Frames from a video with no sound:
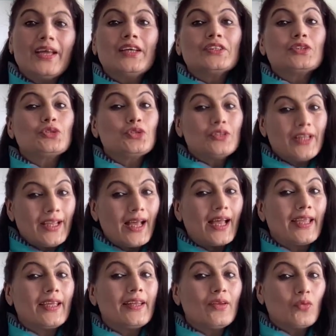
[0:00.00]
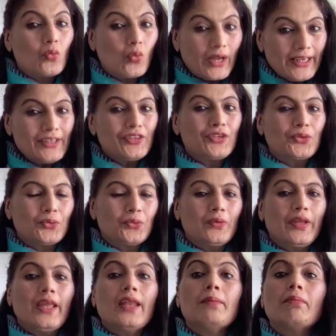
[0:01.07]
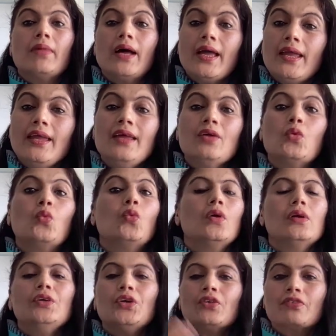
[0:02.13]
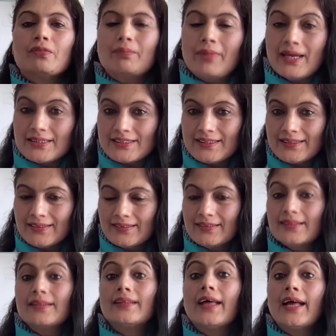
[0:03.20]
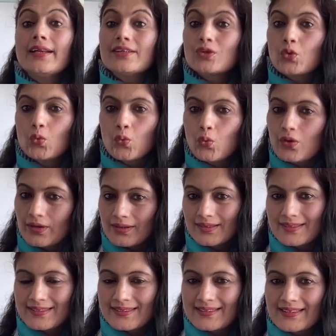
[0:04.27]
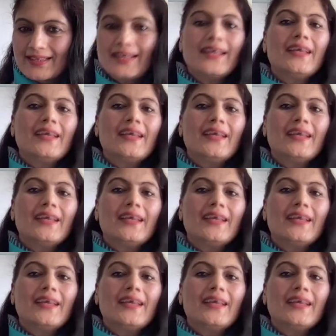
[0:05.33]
So today I invite you in my world of magic that works.